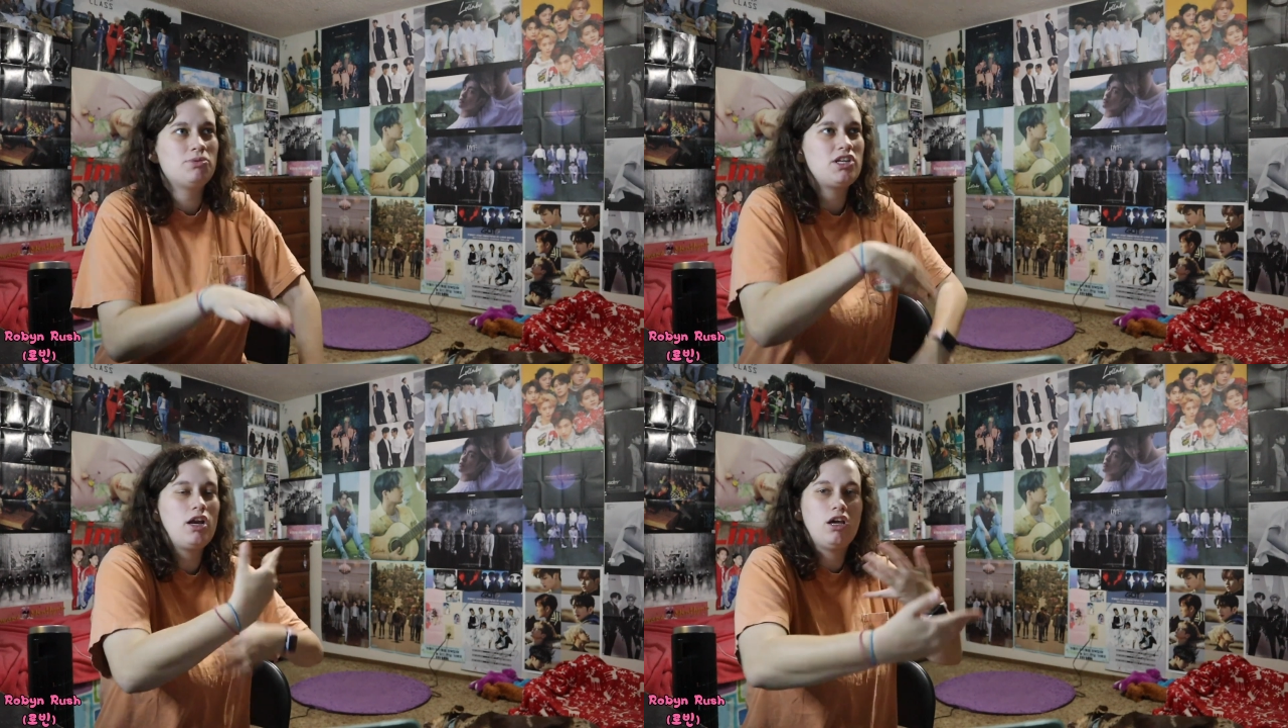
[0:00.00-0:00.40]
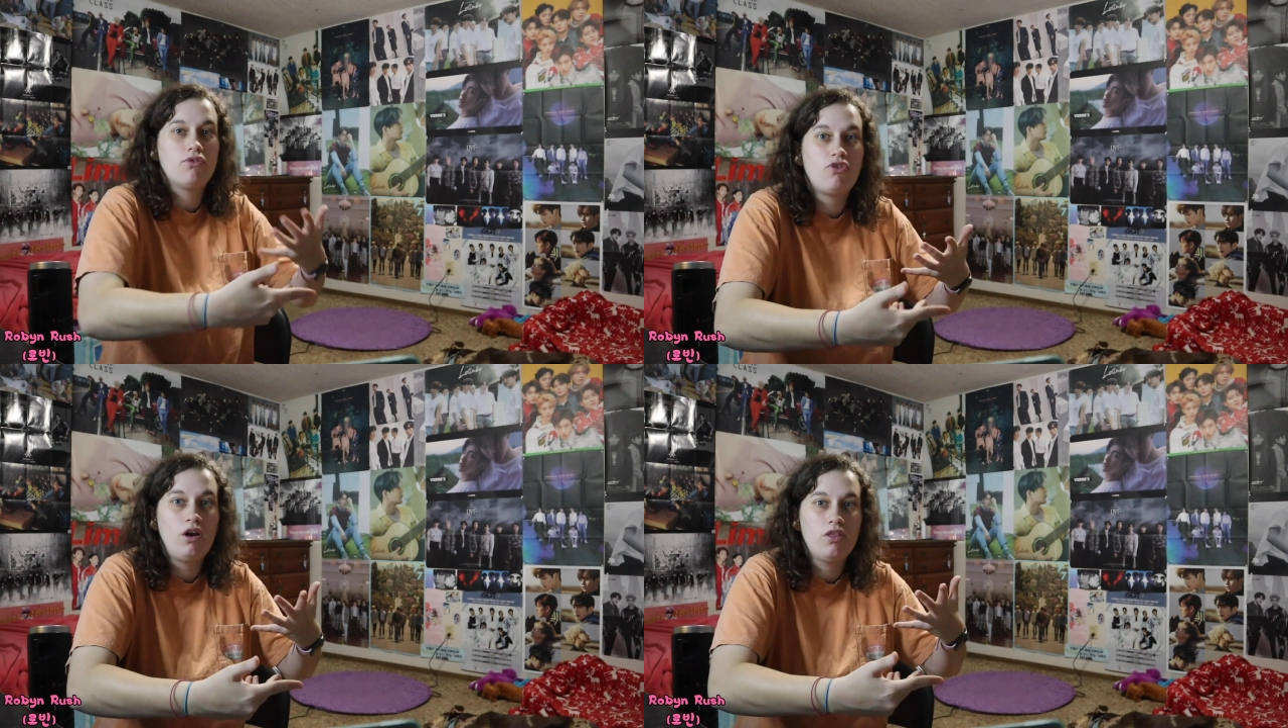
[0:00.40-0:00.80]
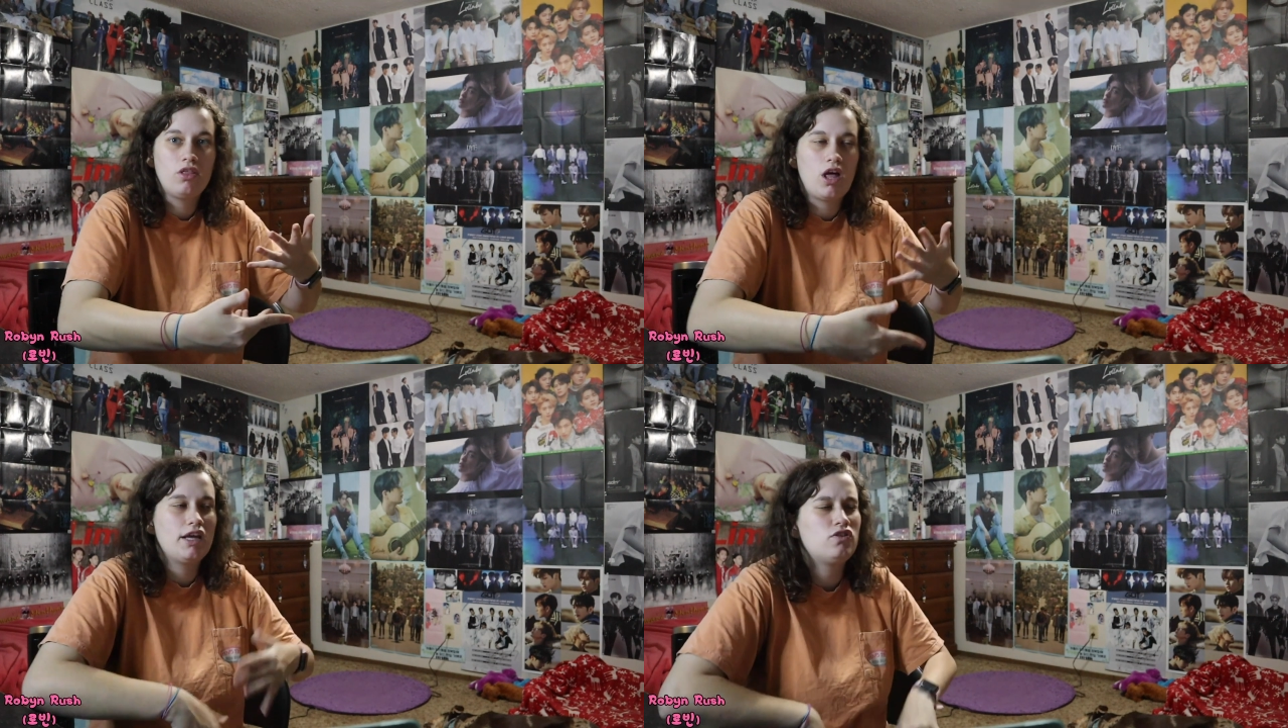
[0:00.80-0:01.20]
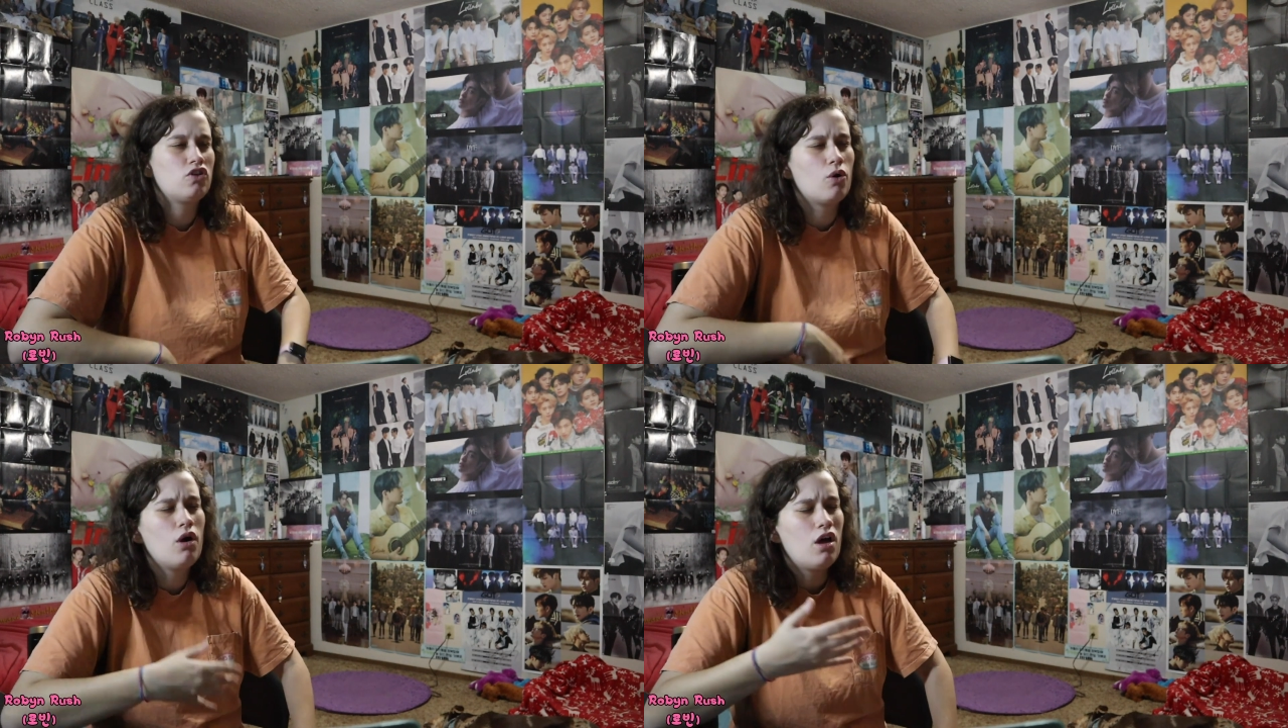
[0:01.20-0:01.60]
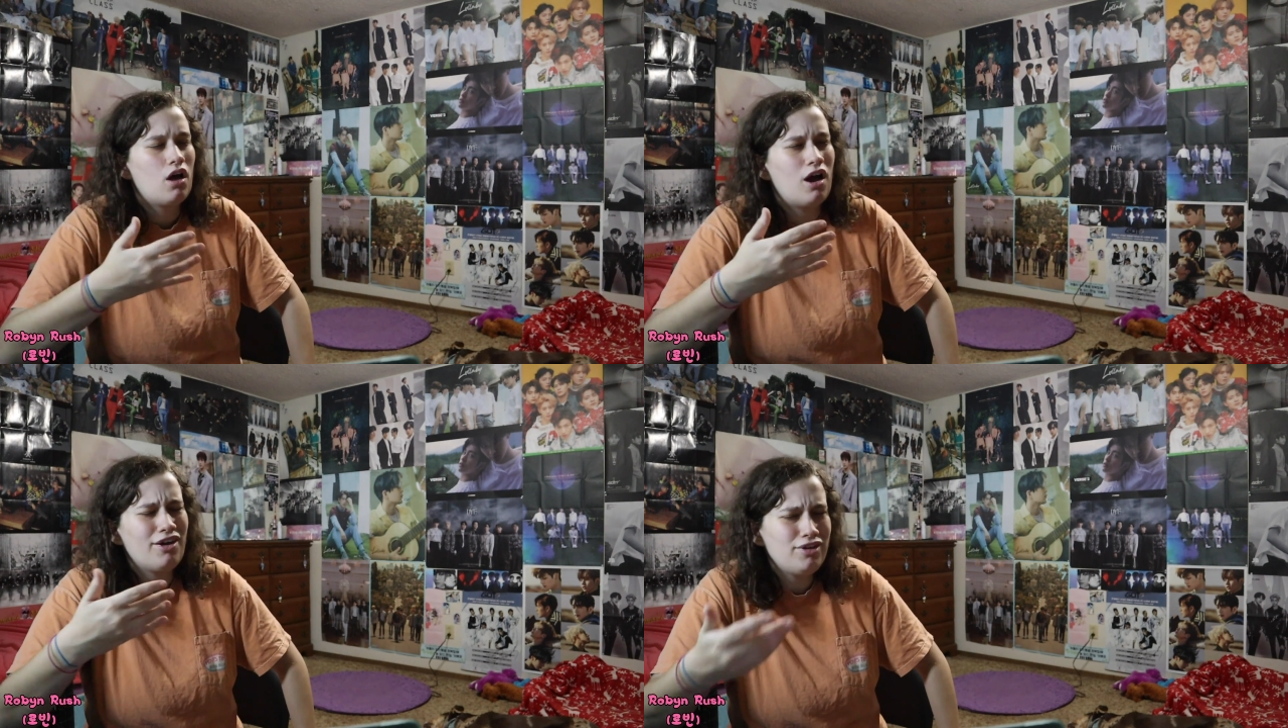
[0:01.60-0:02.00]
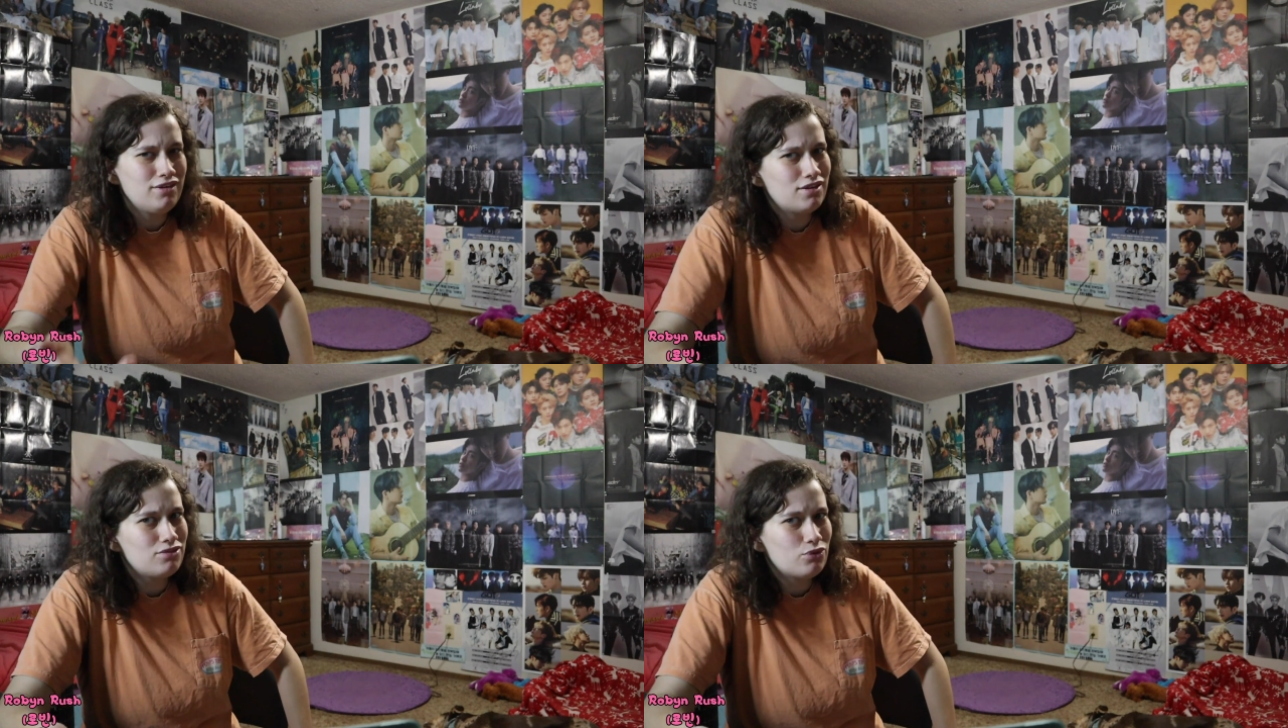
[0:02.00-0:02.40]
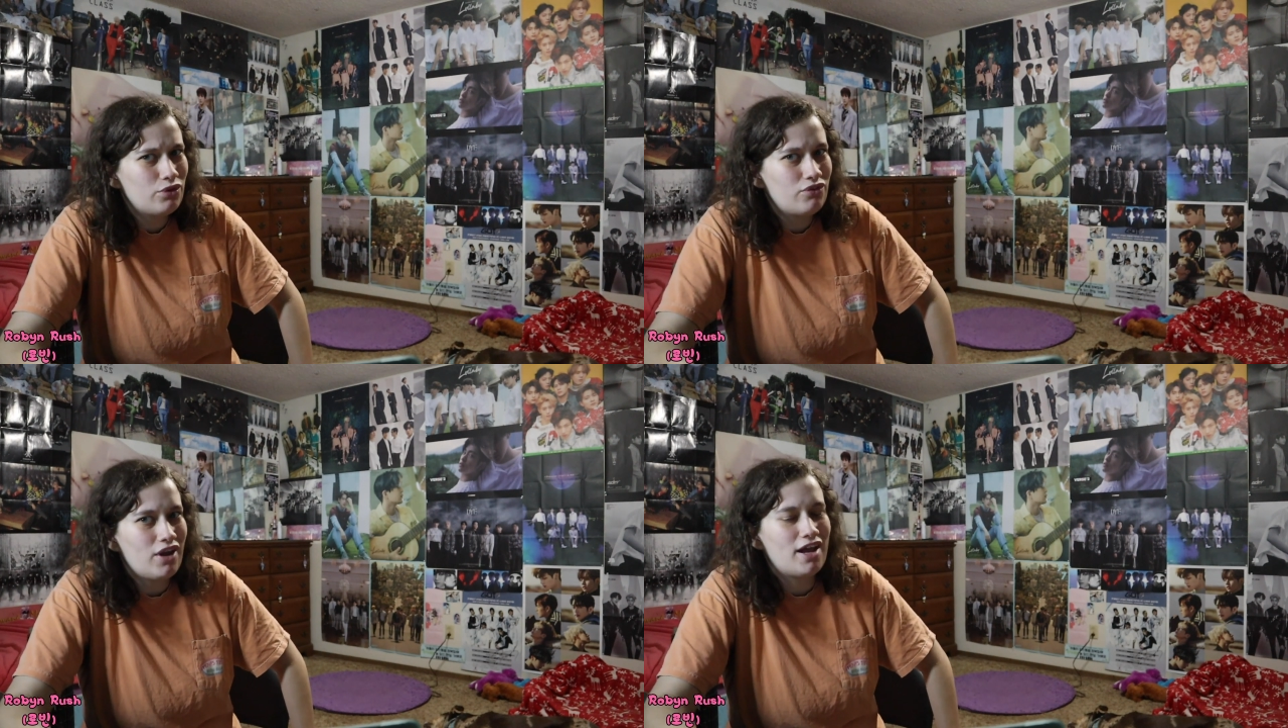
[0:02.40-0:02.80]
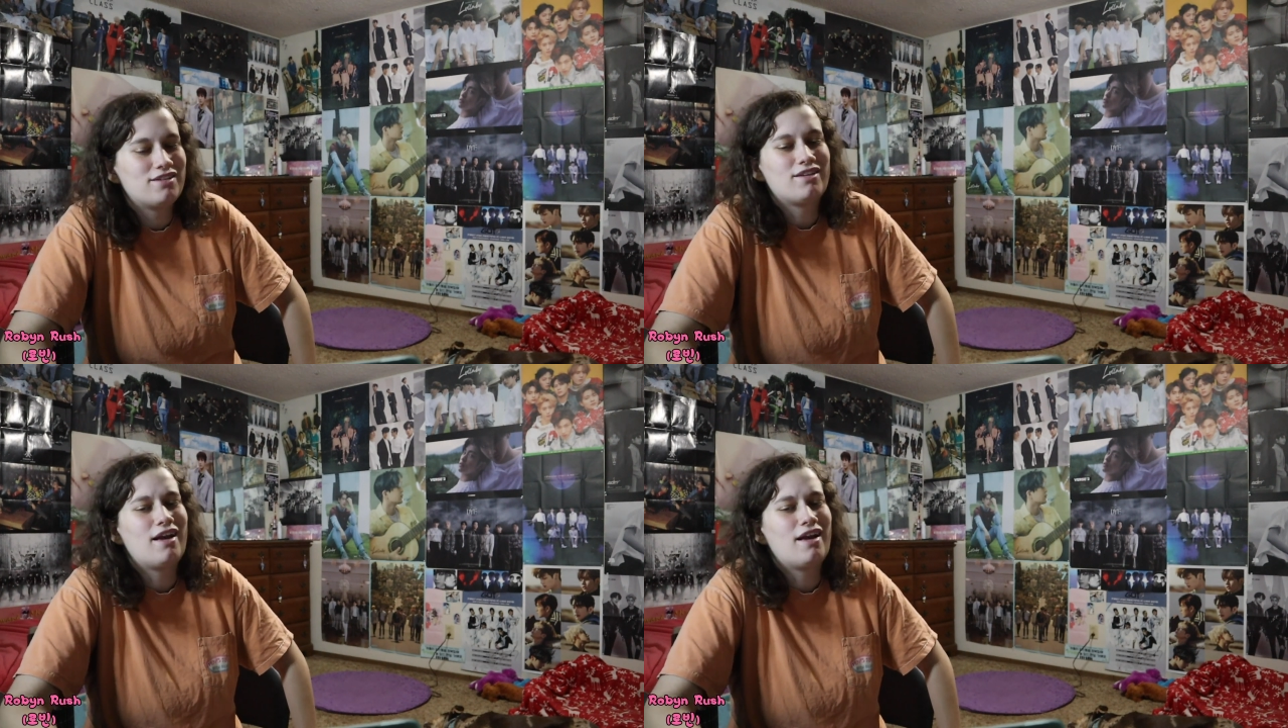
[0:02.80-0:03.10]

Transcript: him standing in front of the light. So I think that's for the fans